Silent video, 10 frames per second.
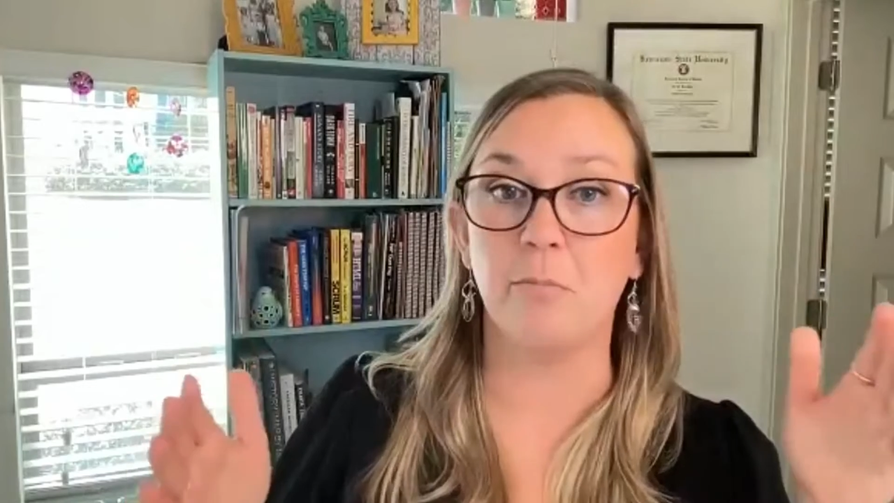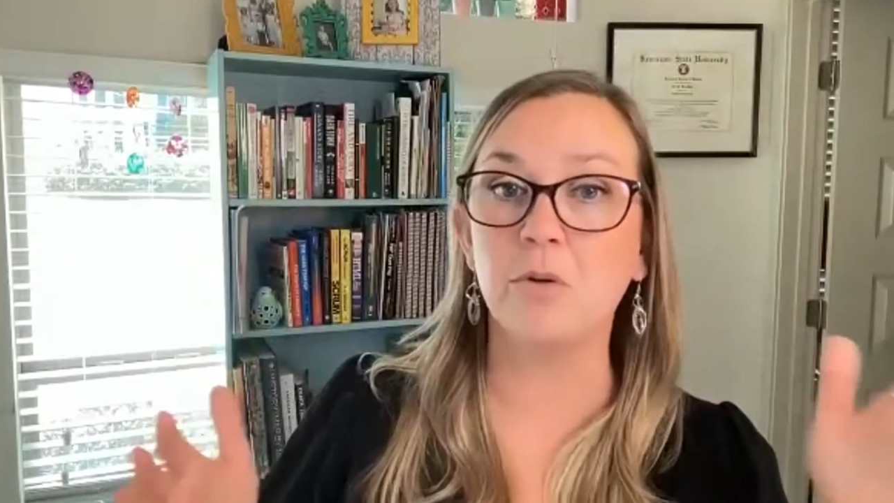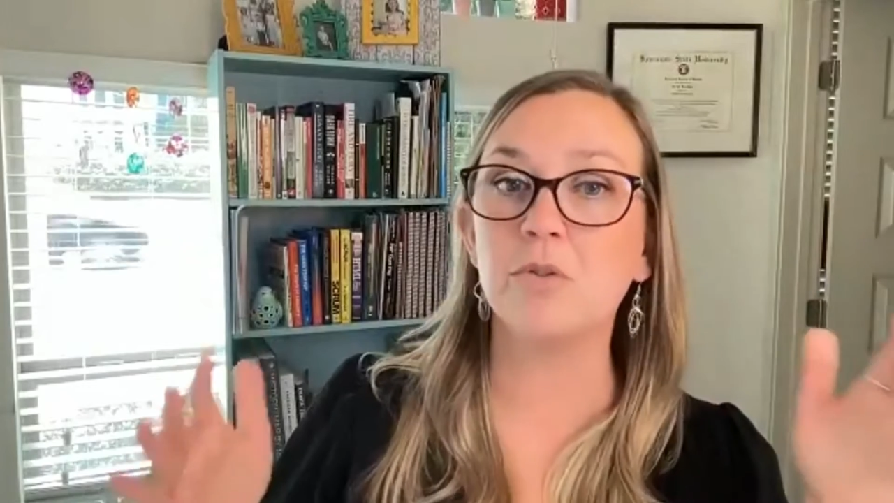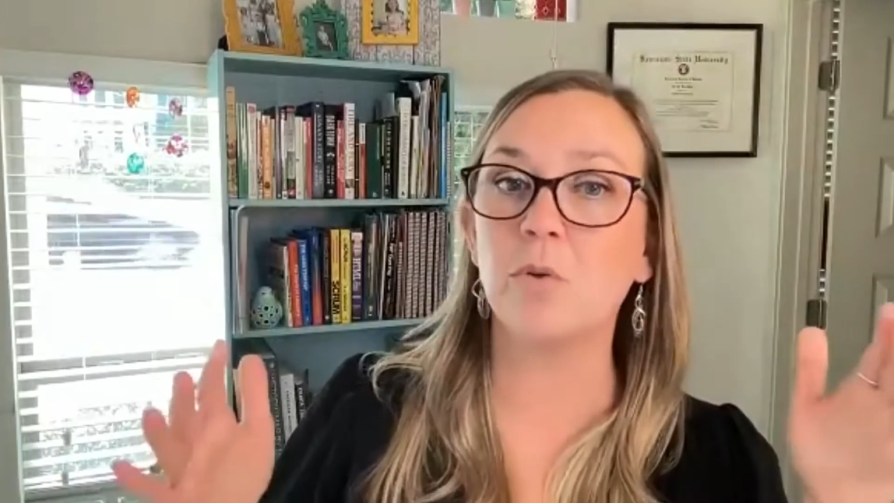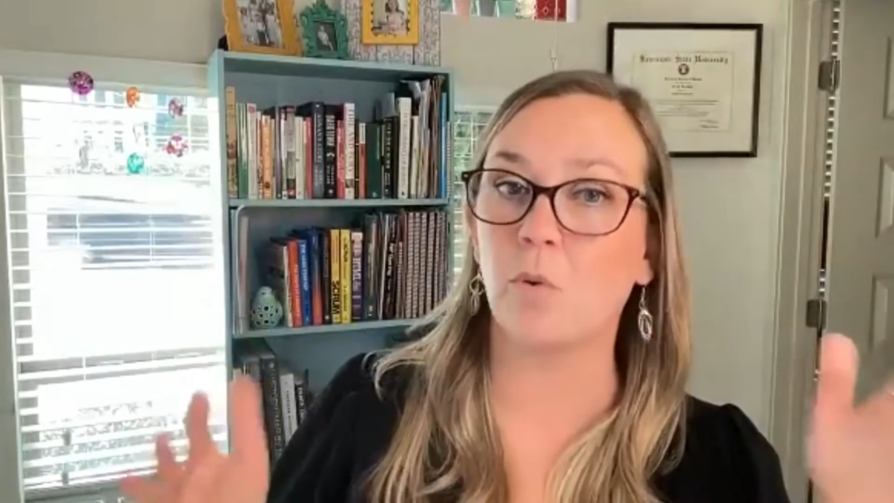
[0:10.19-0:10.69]

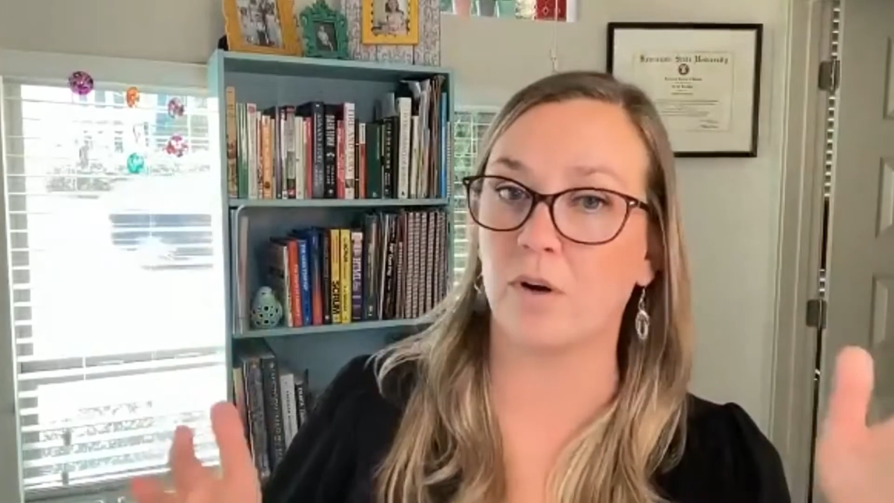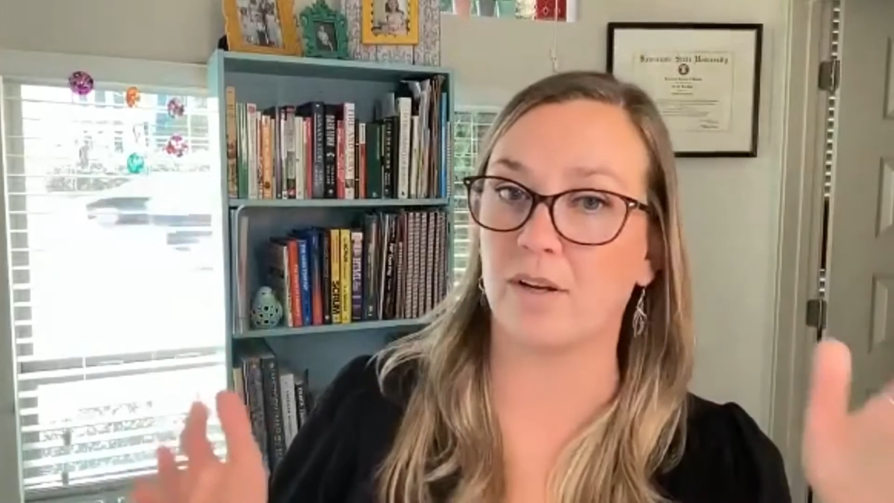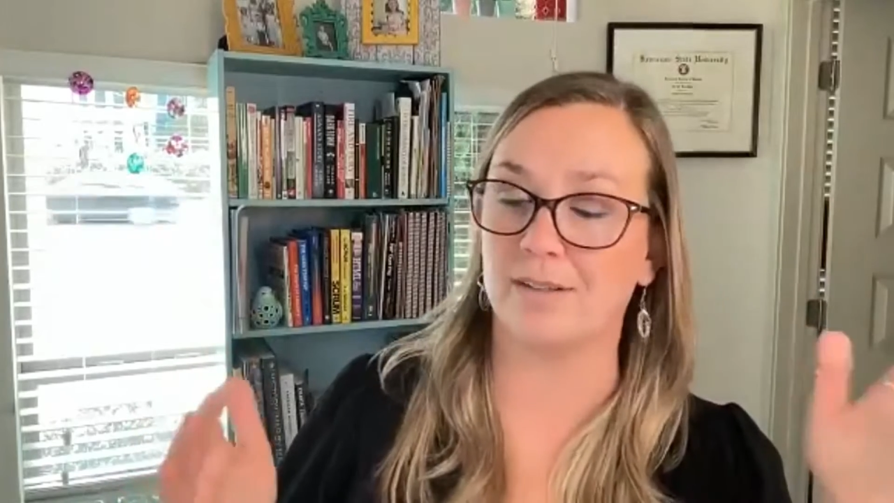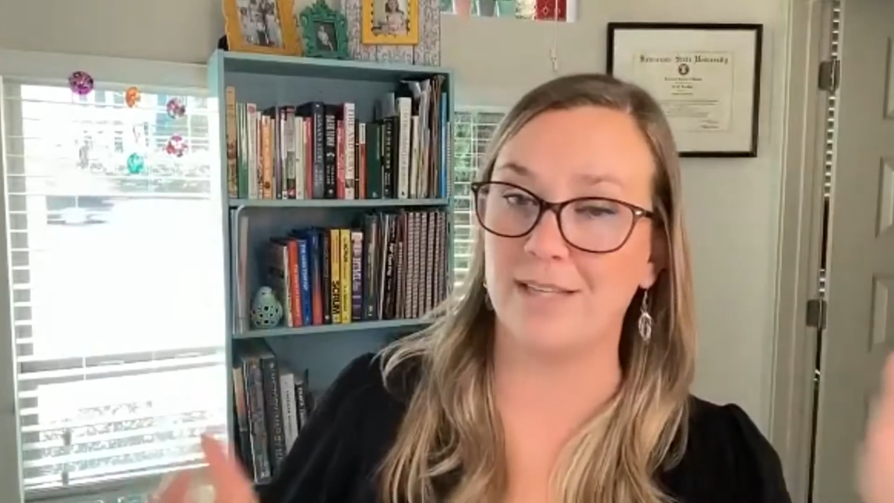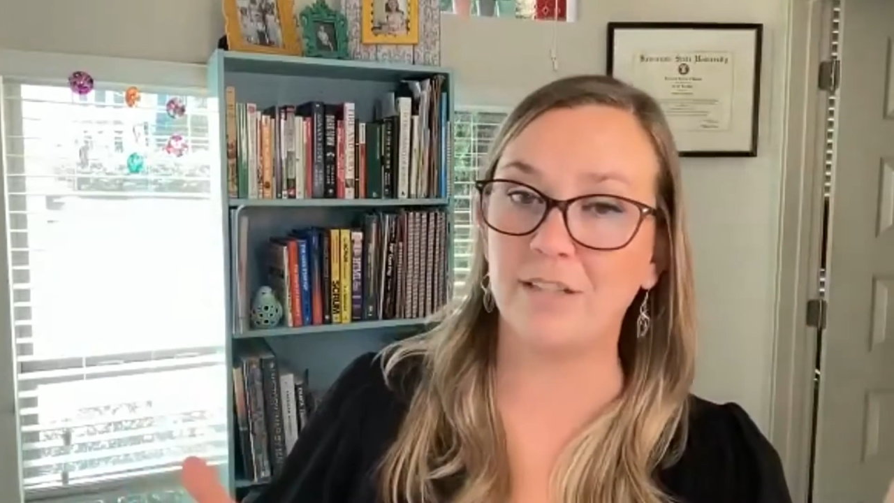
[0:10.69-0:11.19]
most
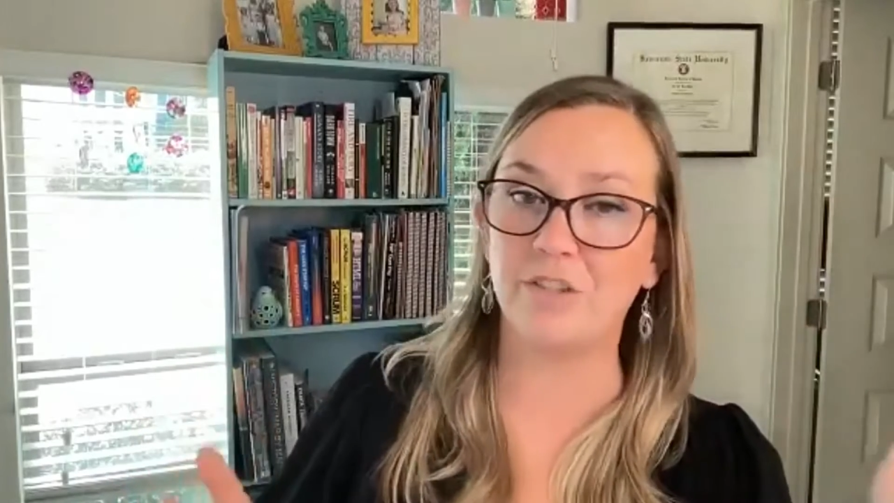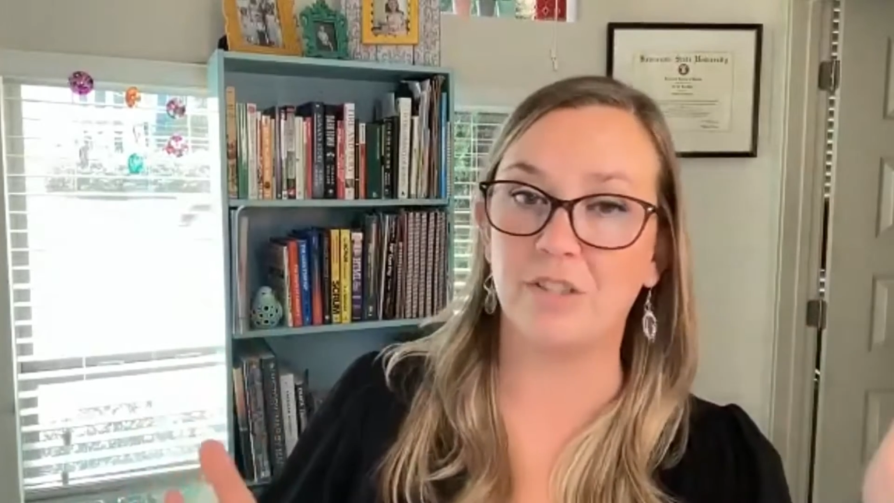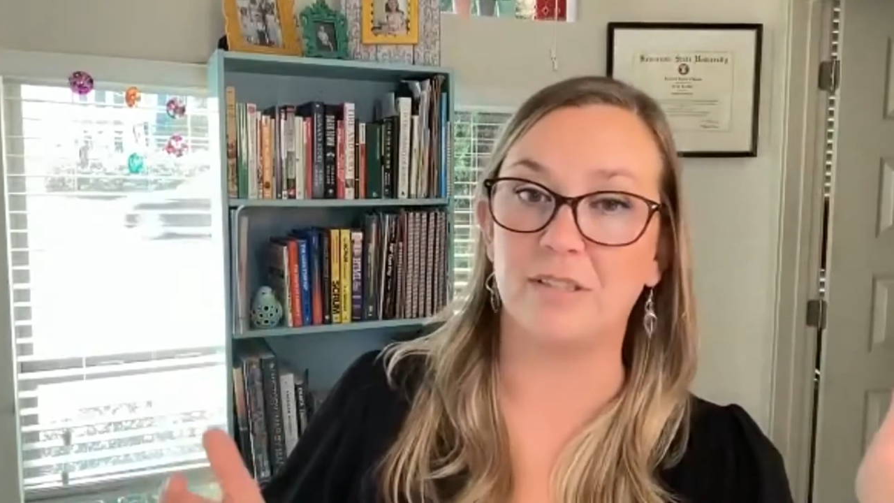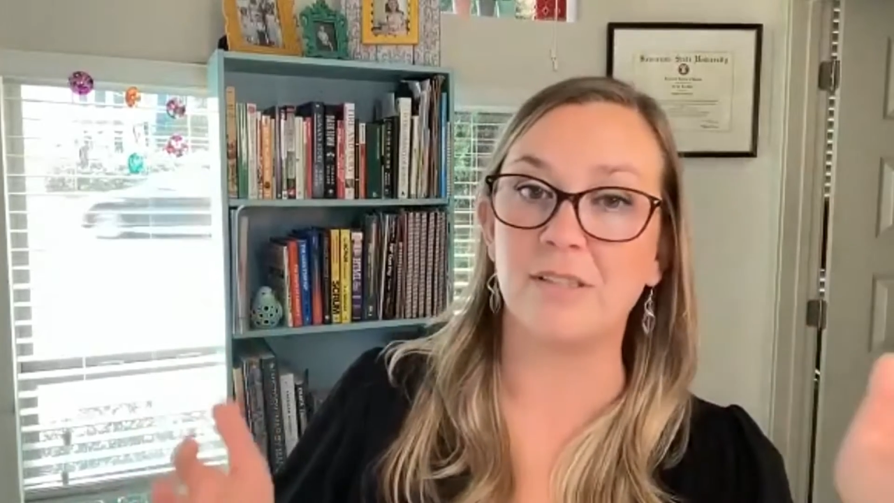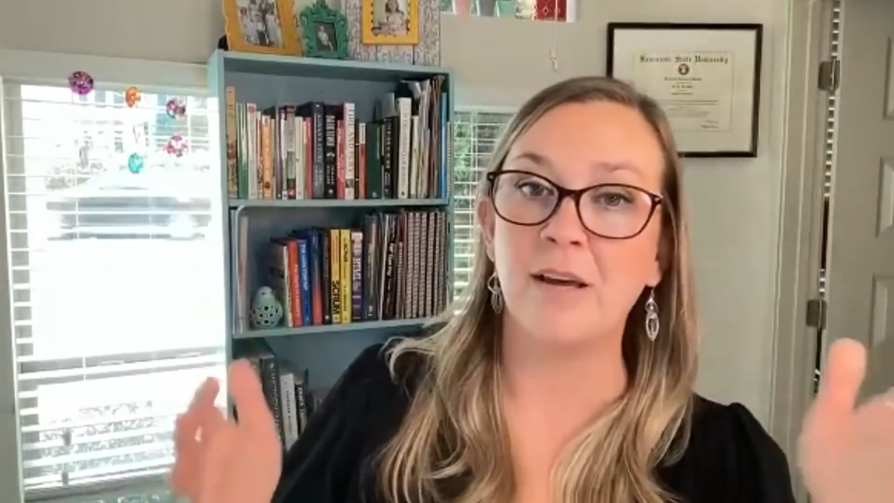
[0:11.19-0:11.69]
organizations